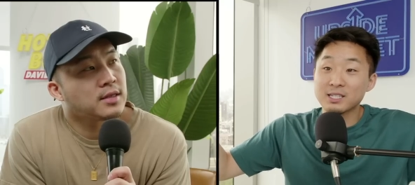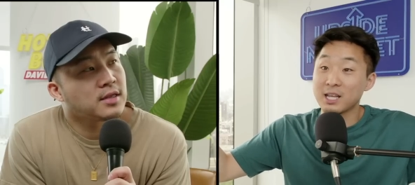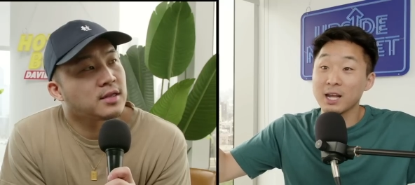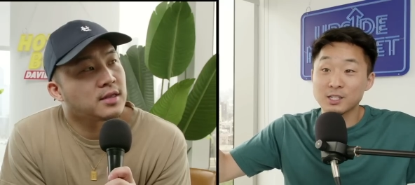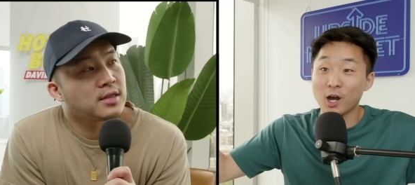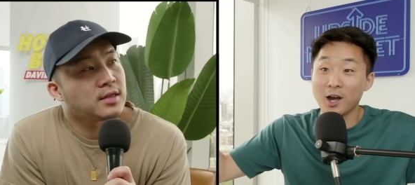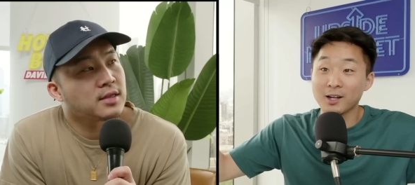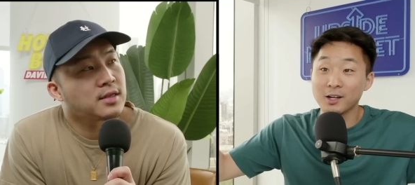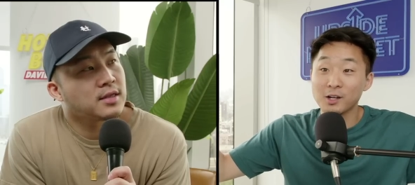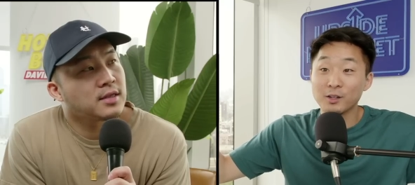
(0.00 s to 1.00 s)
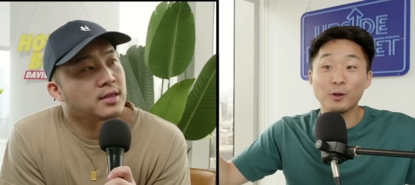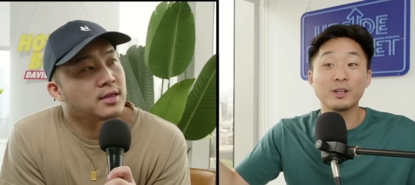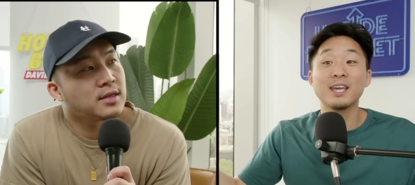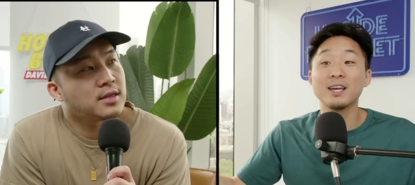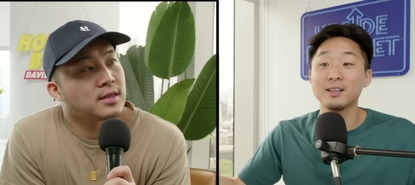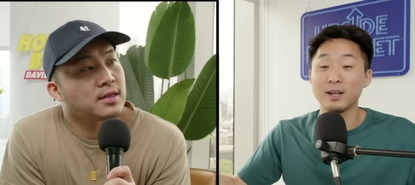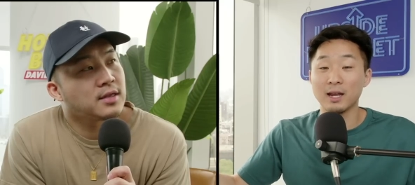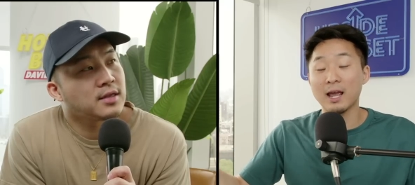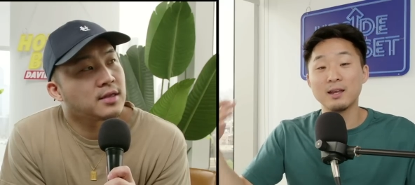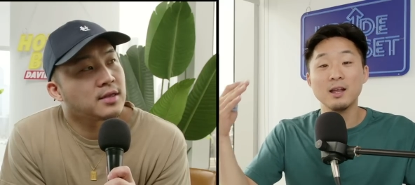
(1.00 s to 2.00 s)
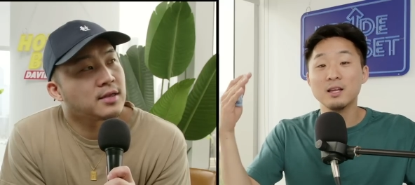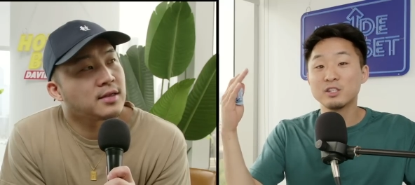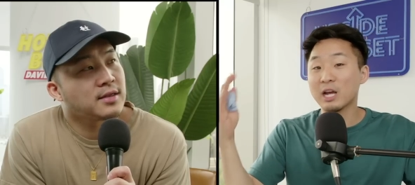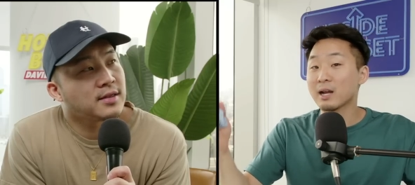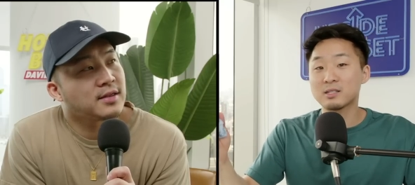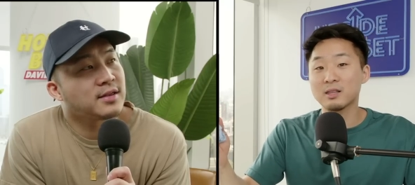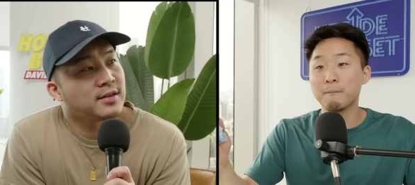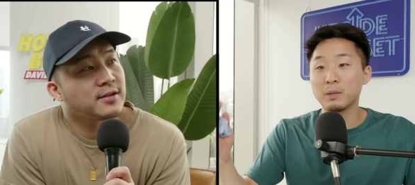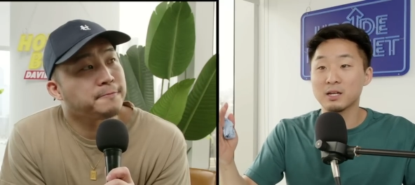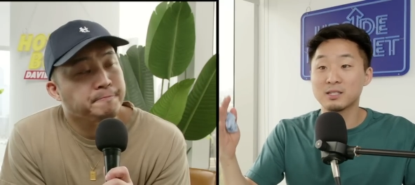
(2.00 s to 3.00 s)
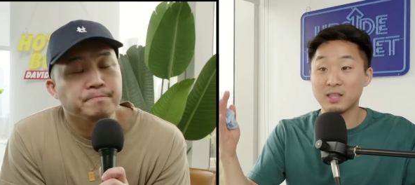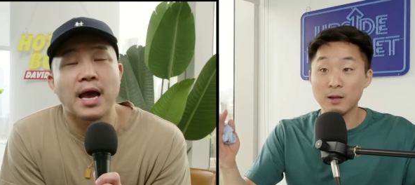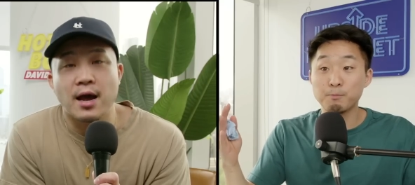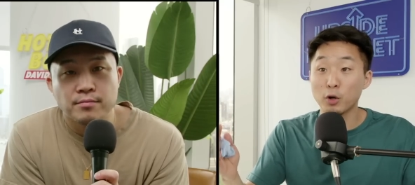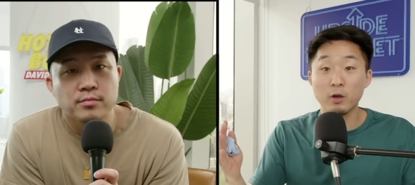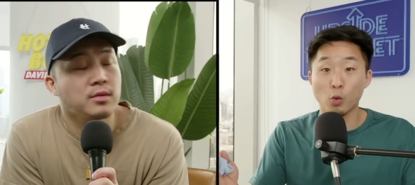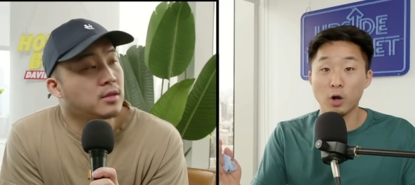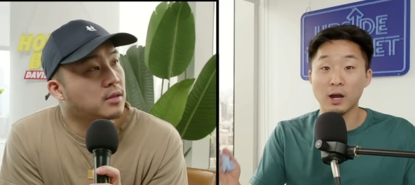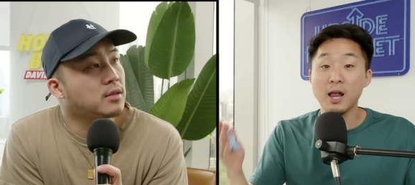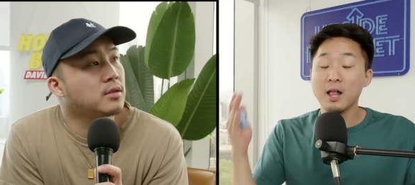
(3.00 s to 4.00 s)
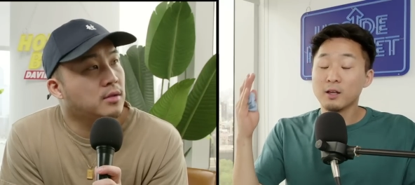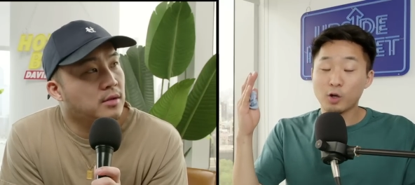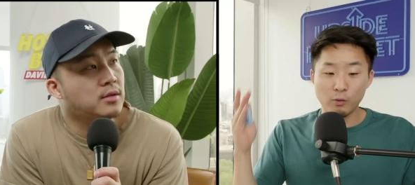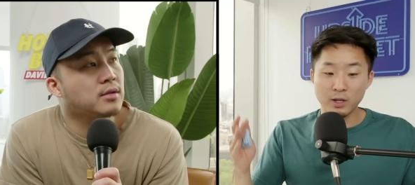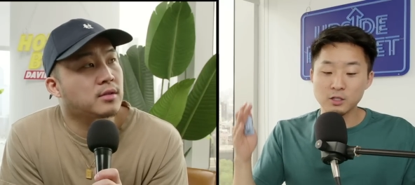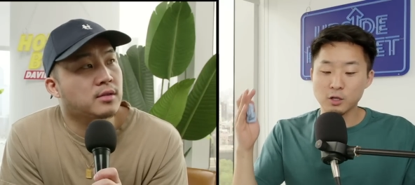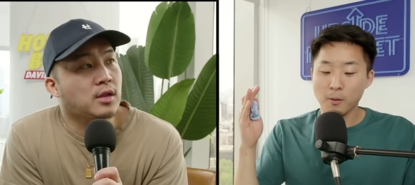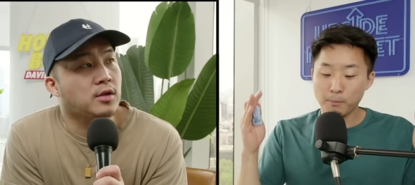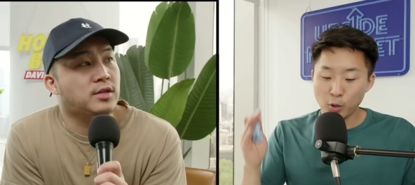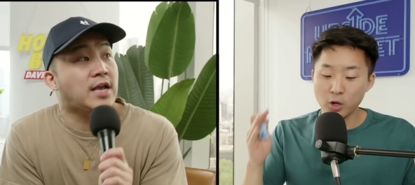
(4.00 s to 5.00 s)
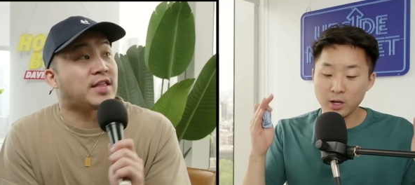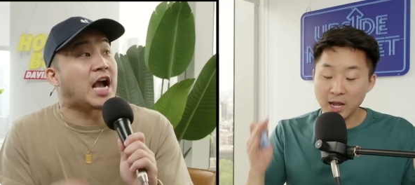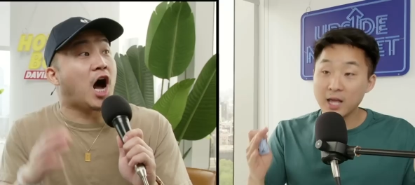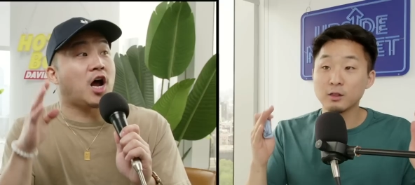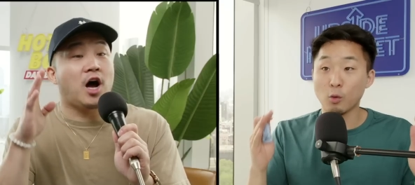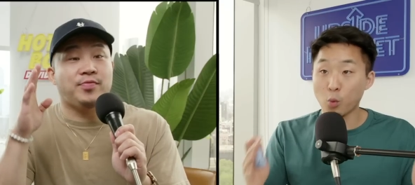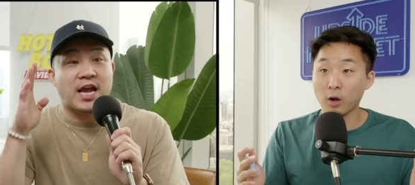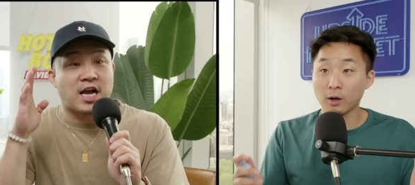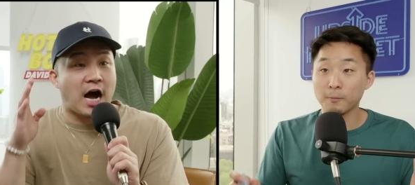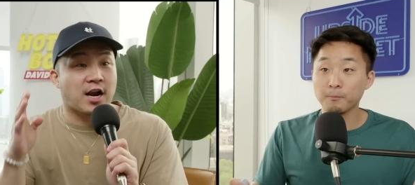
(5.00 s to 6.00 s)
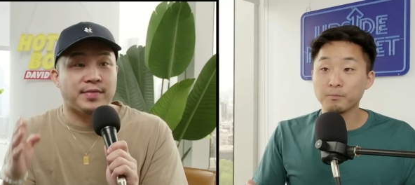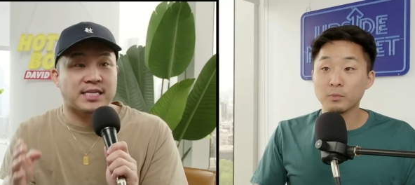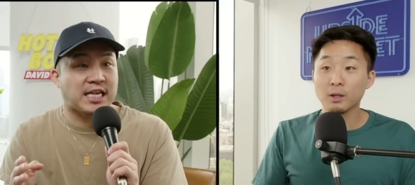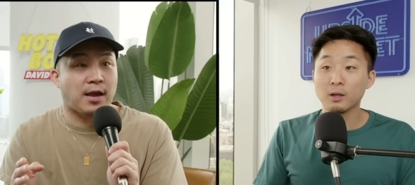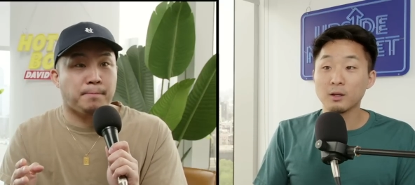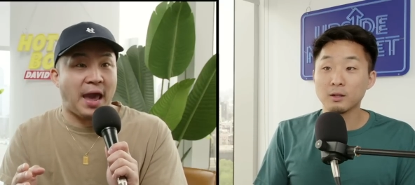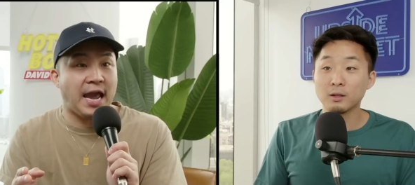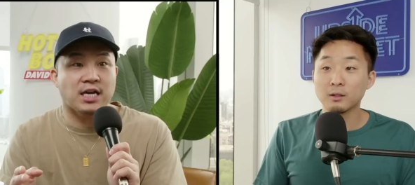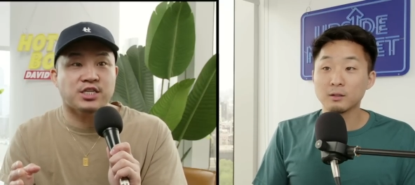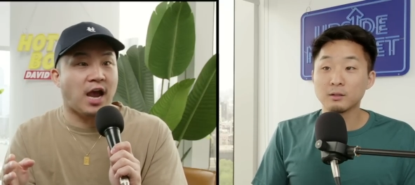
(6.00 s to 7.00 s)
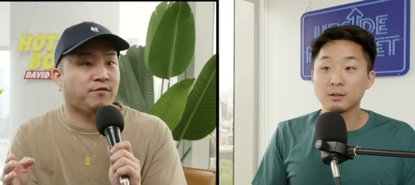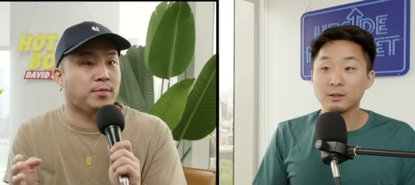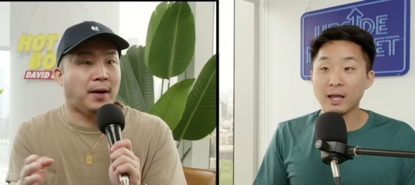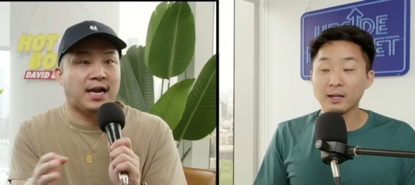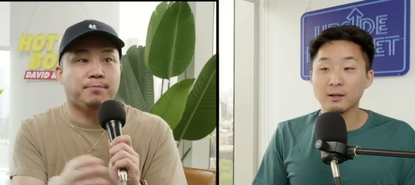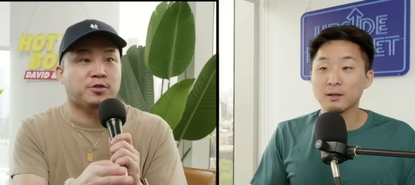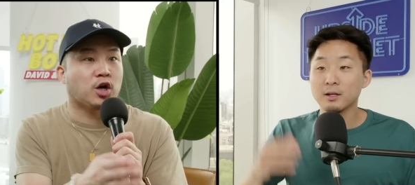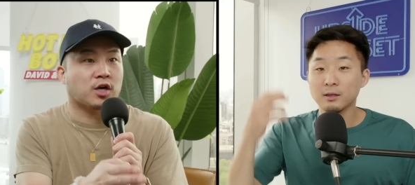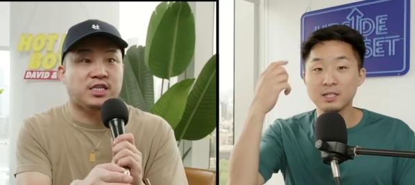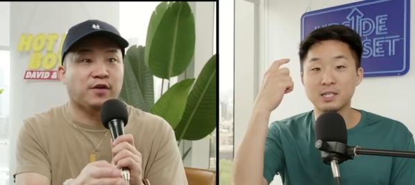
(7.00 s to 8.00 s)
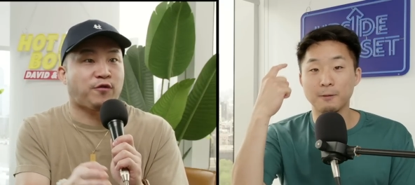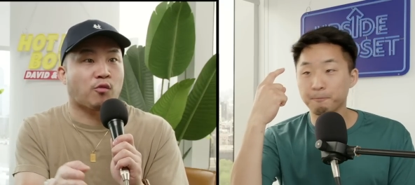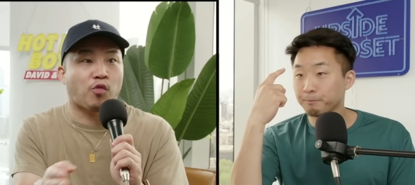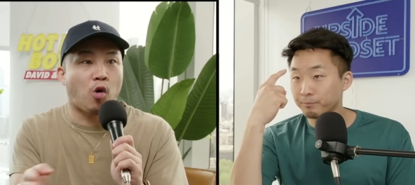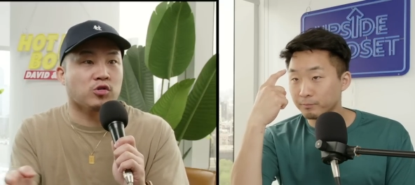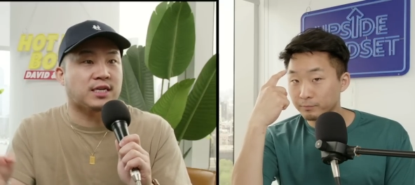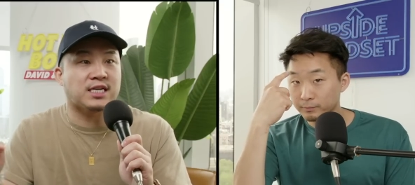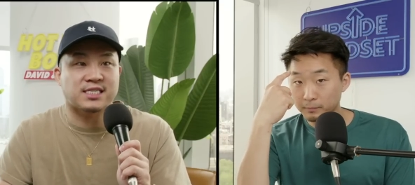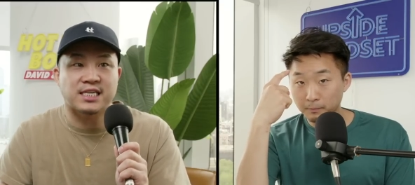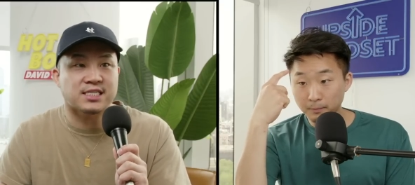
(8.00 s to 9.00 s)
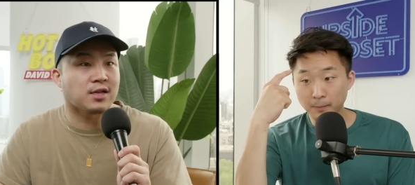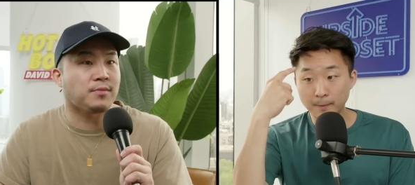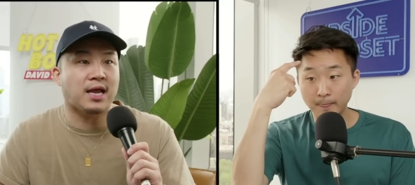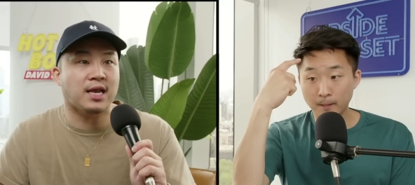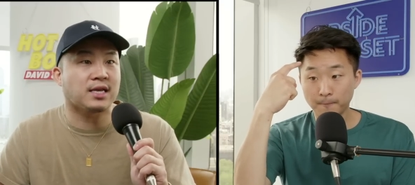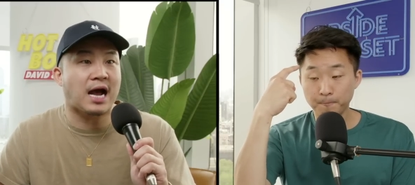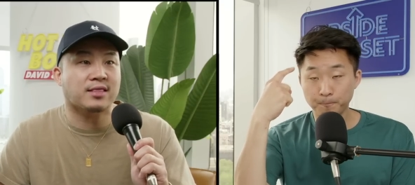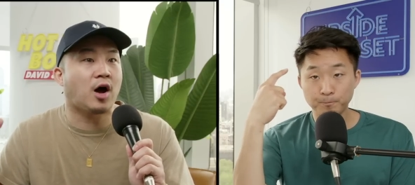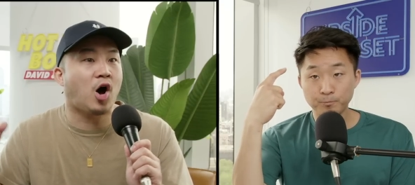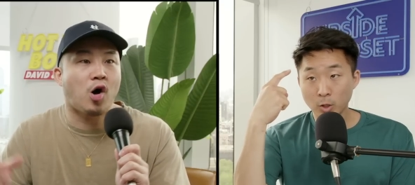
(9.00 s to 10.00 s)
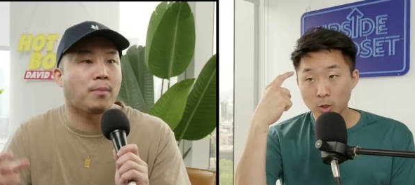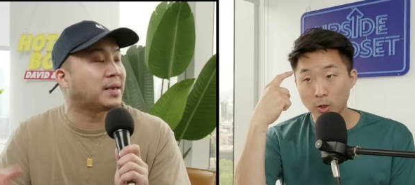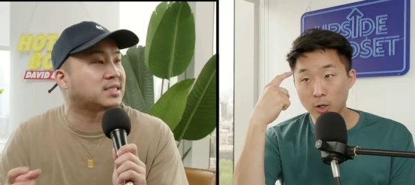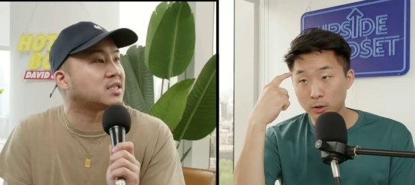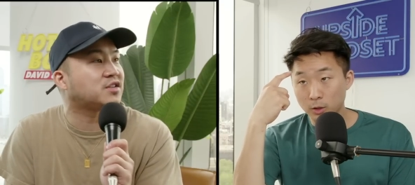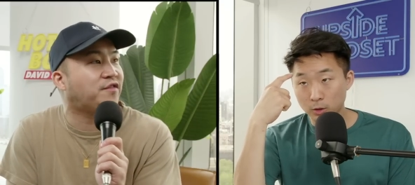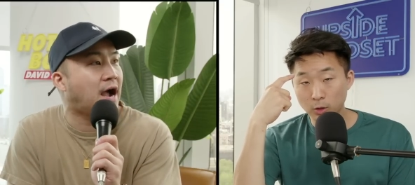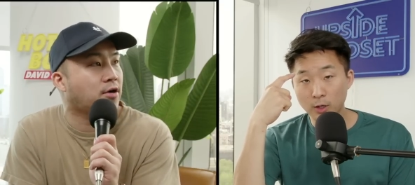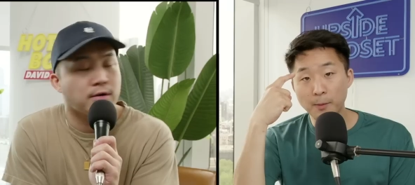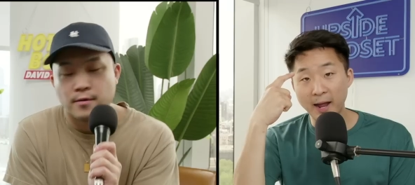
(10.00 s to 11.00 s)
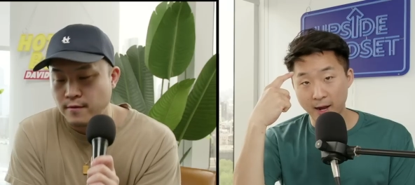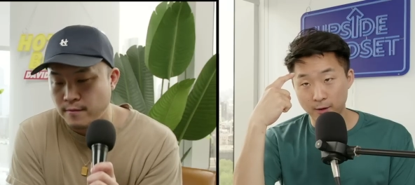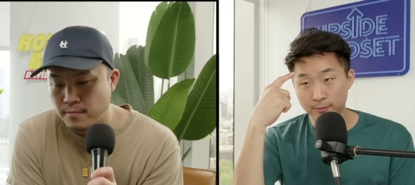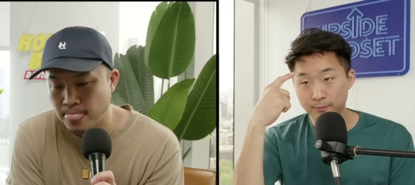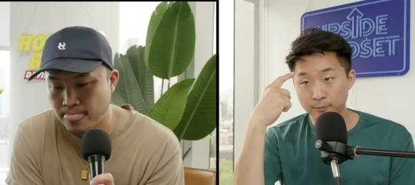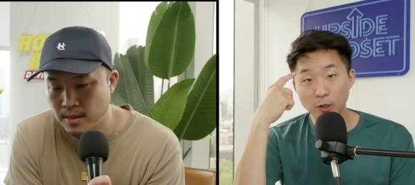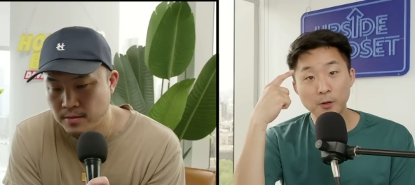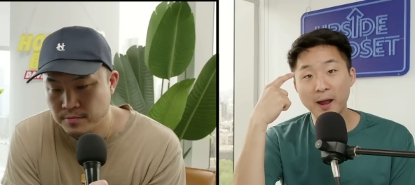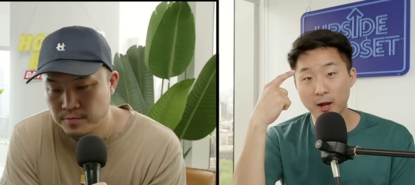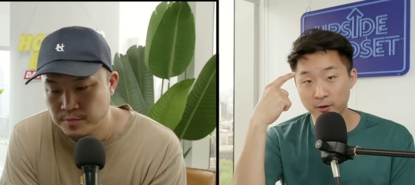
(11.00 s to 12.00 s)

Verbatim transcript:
Speaker 1: TikTok, they're killing it. And shout out to them because they yeah. put in work. Koreans put they, they got, in the work. They got on
Speaker 2: the same page. Everybody like, took listen, different roles in the system, and they got the all Pistons look, firing. Look at my hair.
Speaker 1: Look at my hair,